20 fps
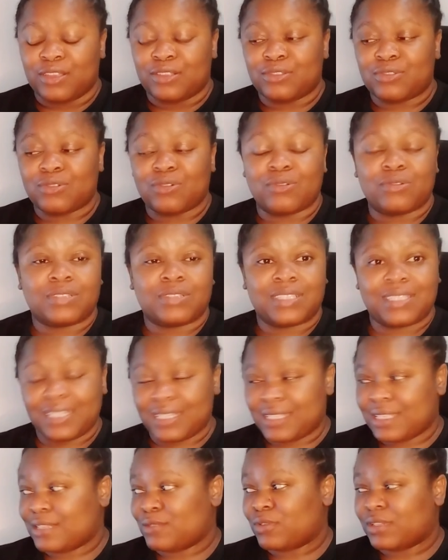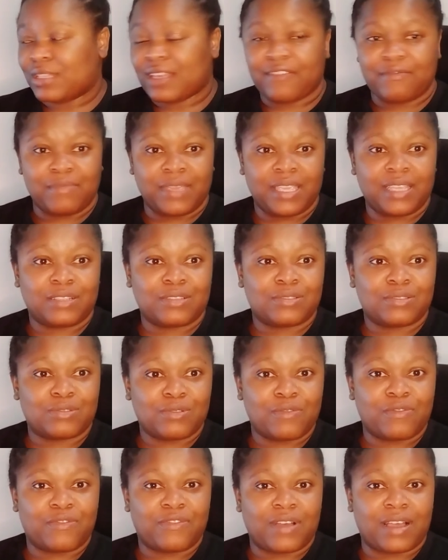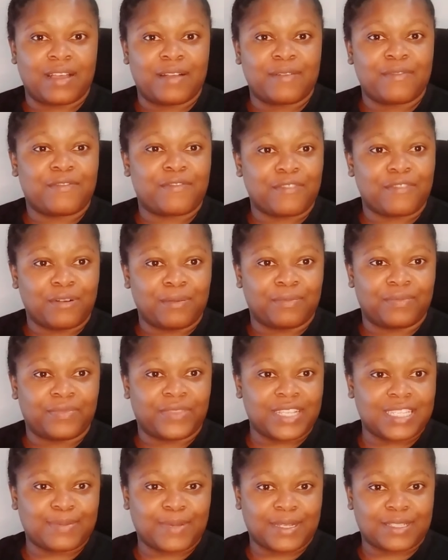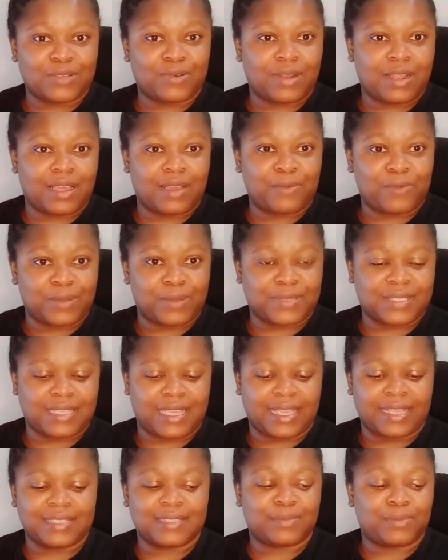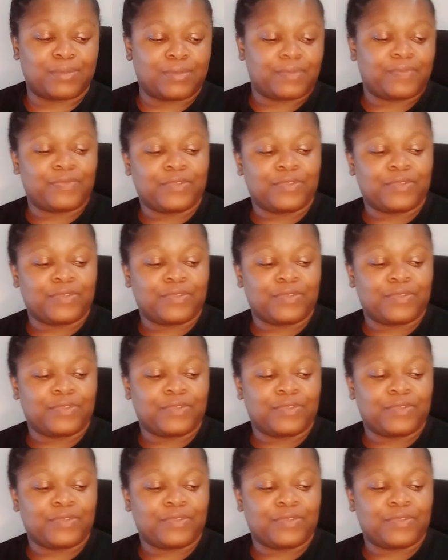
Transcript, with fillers: So this is what I've made so far from this particular website.